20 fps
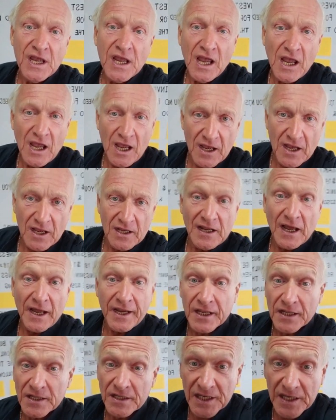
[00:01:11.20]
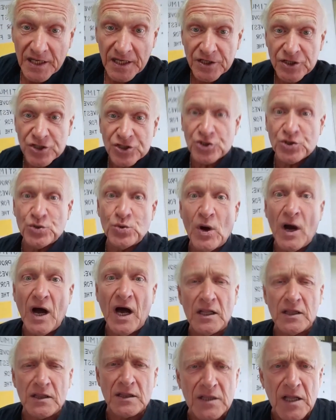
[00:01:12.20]
and I can teach you
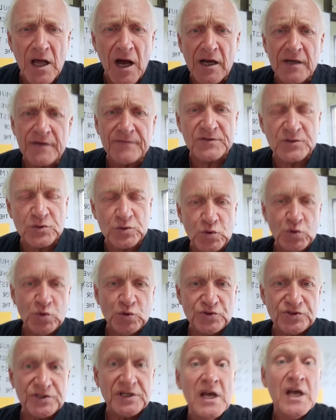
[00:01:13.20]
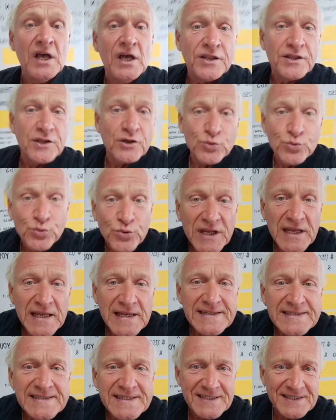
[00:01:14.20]
a lot of tools. The
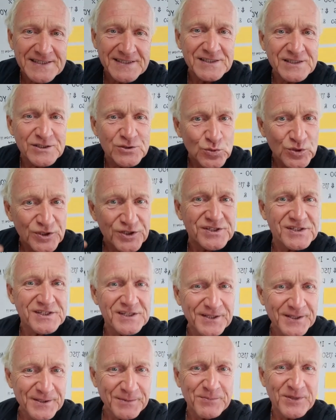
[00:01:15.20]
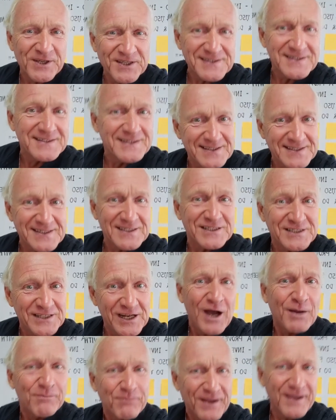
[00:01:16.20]
reasons we're still in business is
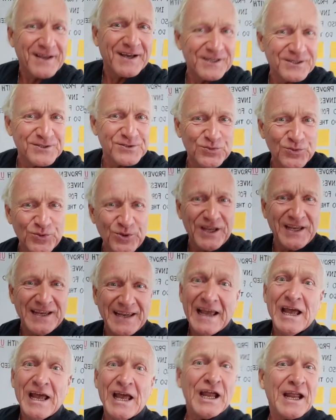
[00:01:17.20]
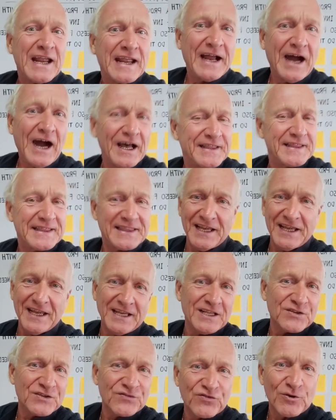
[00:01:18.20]
not because we got
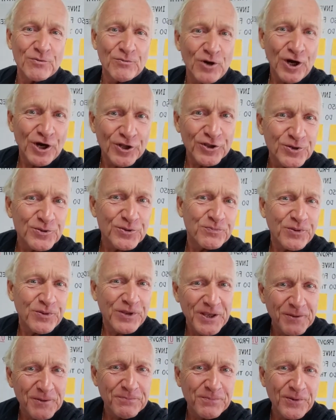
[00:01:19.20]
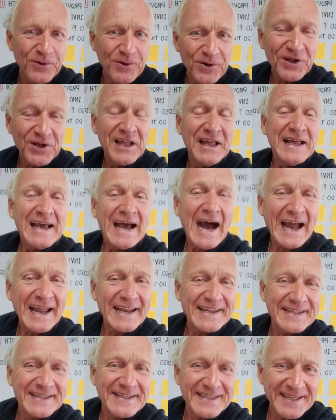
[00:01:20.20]
things from other people. I
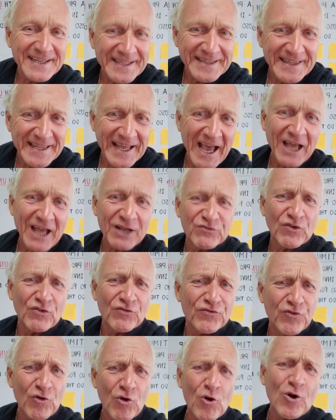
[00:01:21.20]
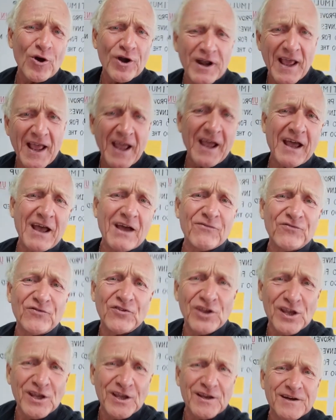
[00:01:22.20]
did that for four and a half
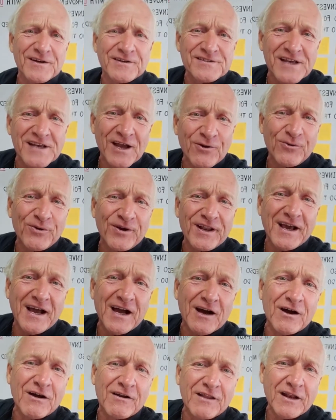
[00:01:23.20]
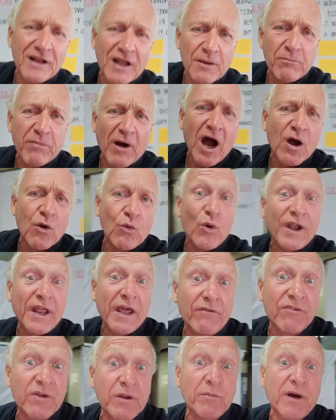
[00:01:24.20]
years. I went out and I bought what
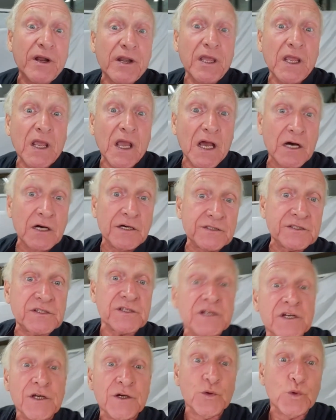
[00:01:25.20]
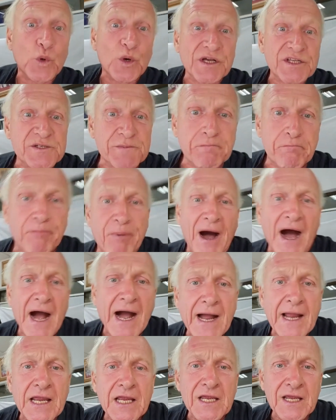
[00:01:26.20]
everybody else was
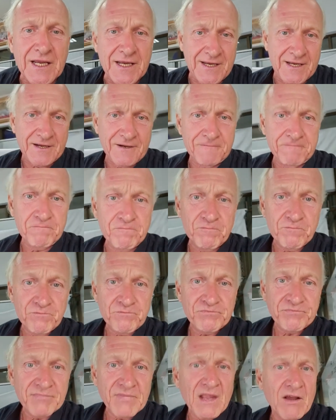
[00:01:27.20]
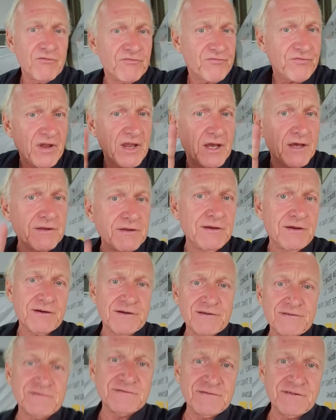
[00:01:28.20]
buying.
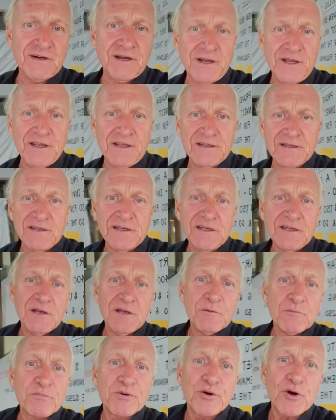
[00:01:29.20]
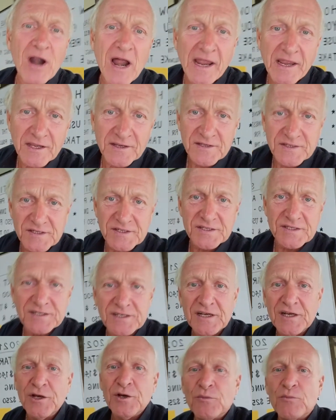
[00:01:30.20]
Failure, right? Price,
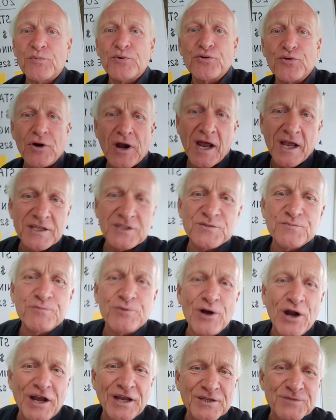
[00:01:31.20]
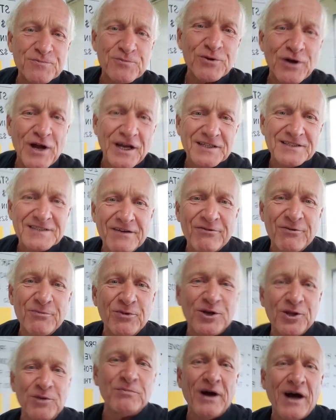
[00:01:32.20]
price, price, price.
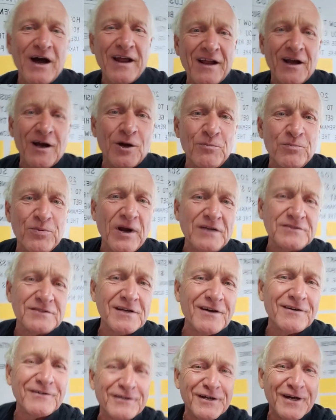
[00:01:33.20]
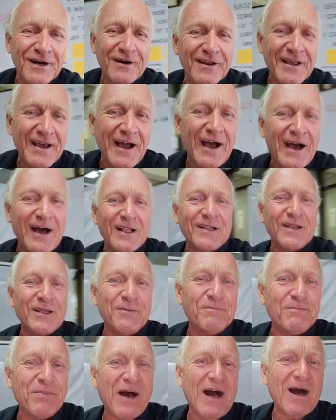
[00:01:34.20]
Everybody buying on price. Oh, go to
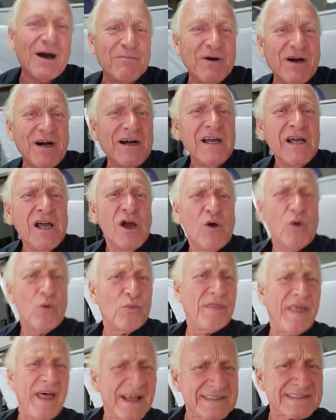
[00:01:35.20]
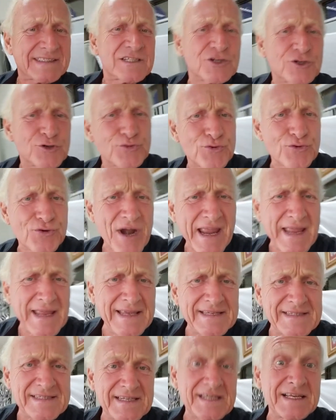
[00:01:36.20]
Alibaba. That's
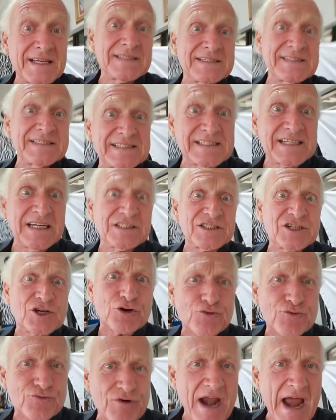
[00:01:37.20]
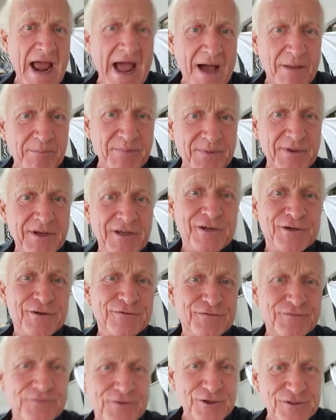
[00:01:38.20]
crazy because it's such crap
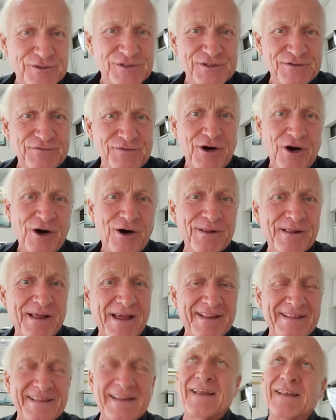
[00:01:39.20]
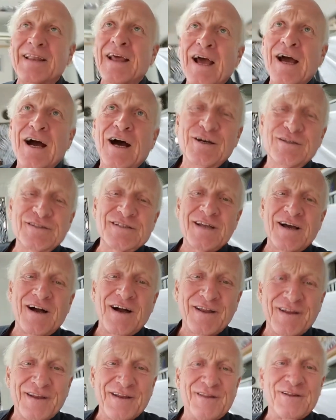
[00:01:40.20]
first of all. And then I was
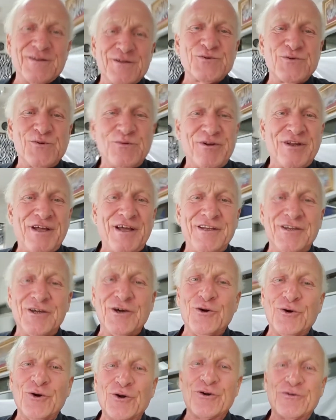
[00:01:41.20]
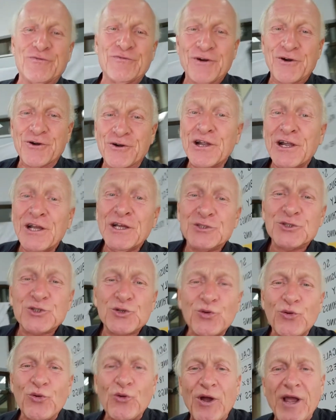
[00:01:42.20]
talking to this woman, I know her for
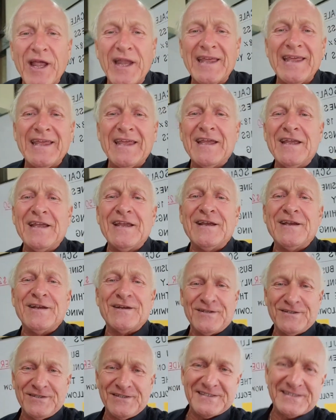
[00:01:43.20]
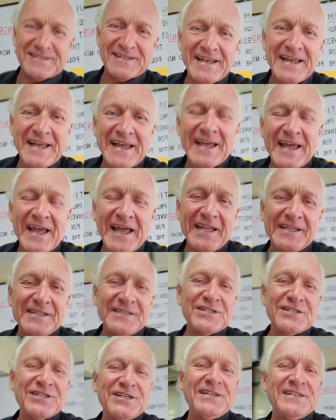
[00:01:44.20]
20 years, and
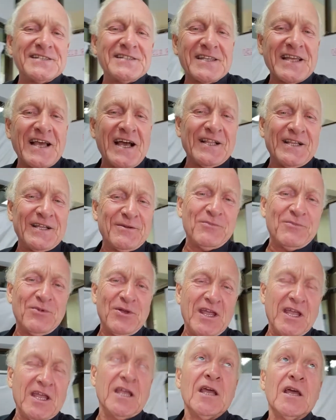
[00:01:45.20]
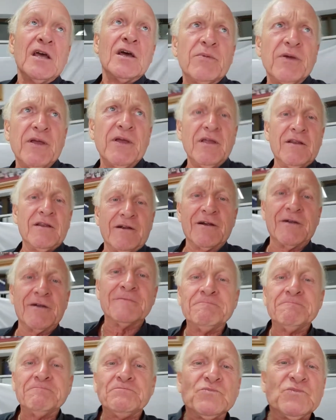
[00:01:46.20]
she's telling me, Peter,
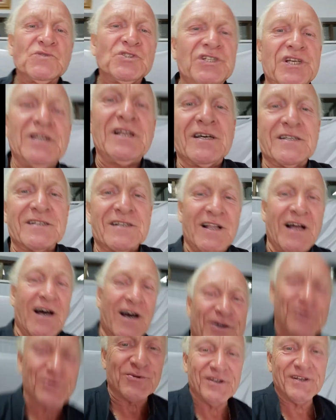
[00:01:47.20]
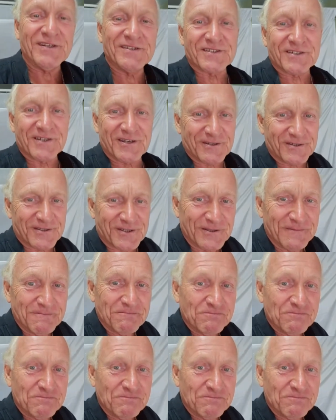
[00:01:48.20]
she does a lot of research